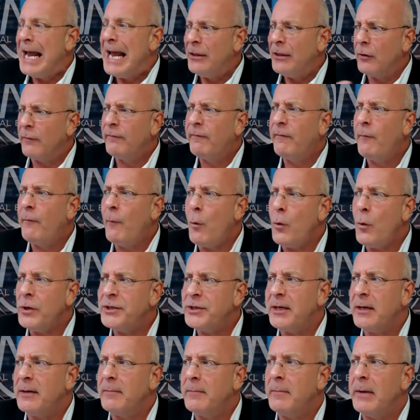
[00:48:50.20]
They're
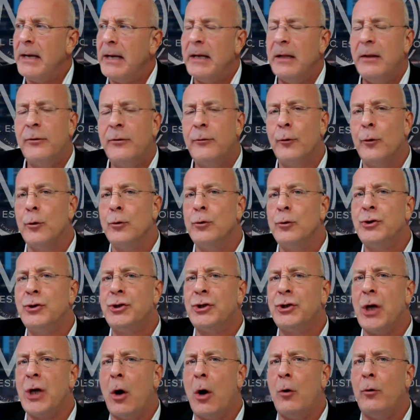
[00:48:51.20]
forcing me through
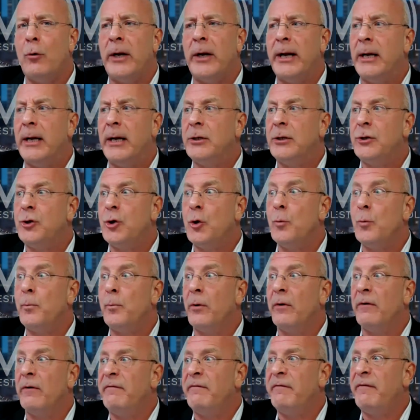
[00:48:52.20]
zoning to
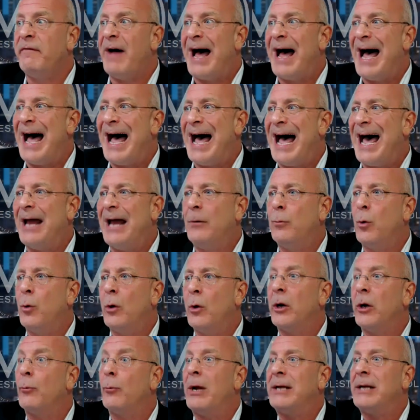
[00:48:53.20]
provide
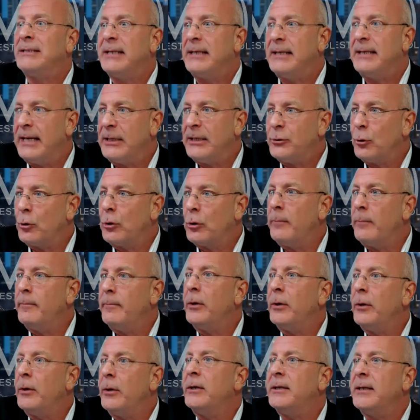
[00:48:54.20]
what a residential
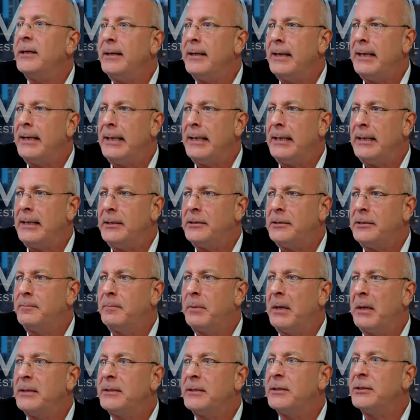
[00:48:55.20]
community needs:
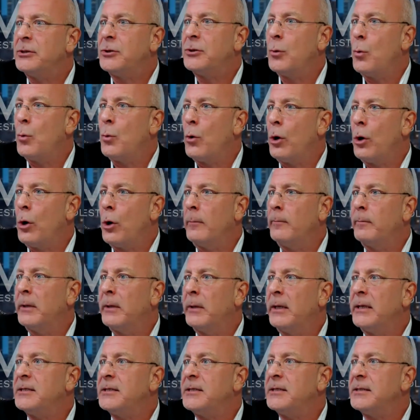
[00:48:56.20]
places to work,
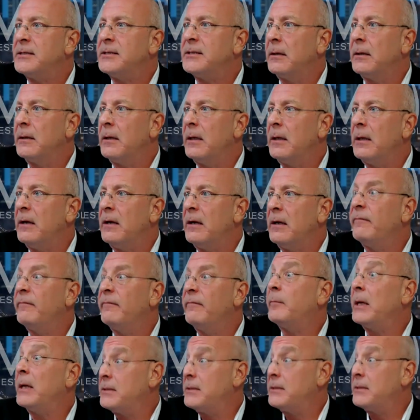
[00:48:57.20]
places to live,
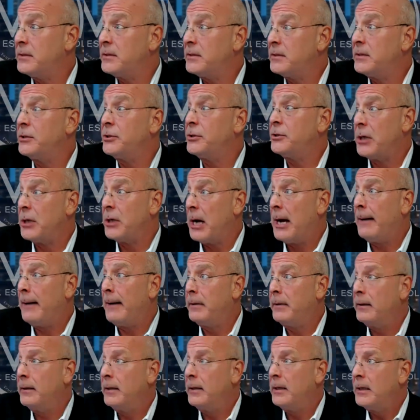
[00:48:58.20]
places to shop.
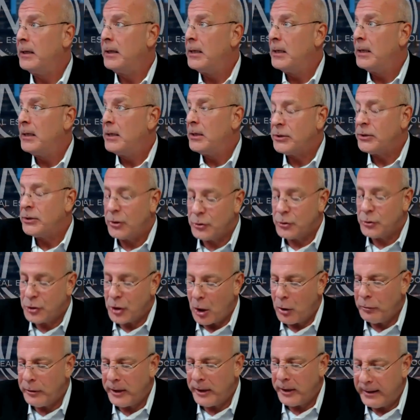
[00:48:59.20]
So
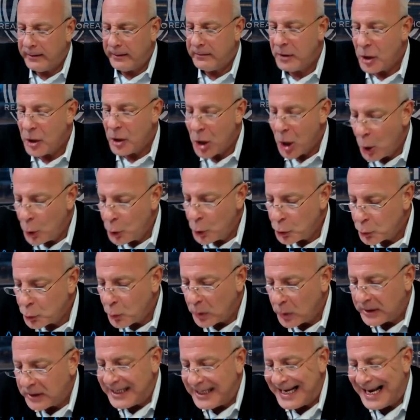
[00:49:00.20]
zoning knows
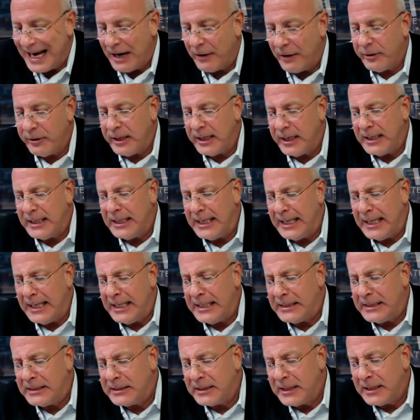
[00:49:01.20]
what the area
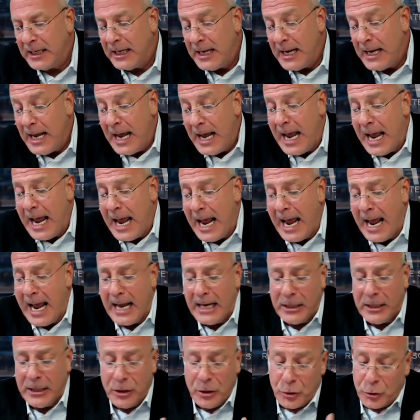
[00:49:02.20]
needs,
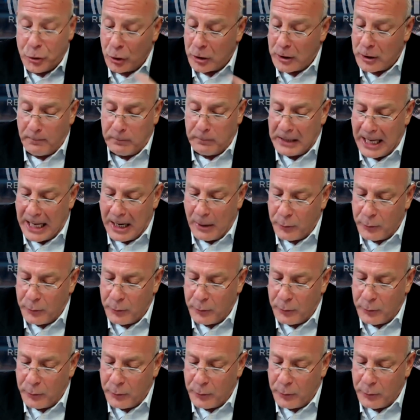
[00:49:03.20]
and to comply